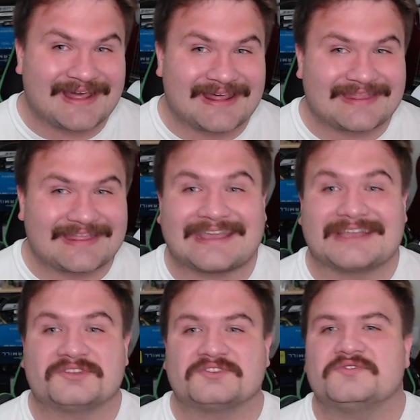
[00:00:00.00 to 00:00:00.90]

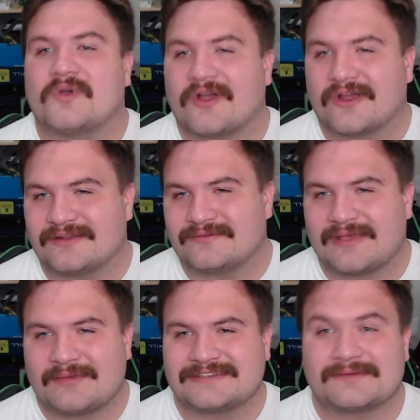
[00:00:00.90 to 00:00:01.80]
thinking too hard, and
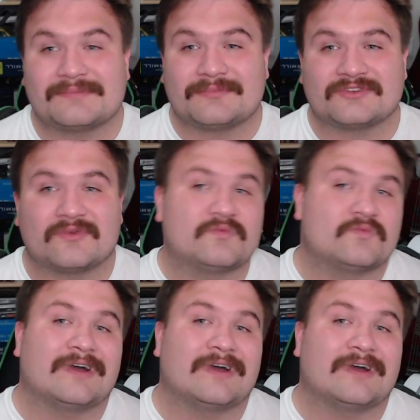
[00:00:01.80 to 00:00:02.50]
maybe some people don't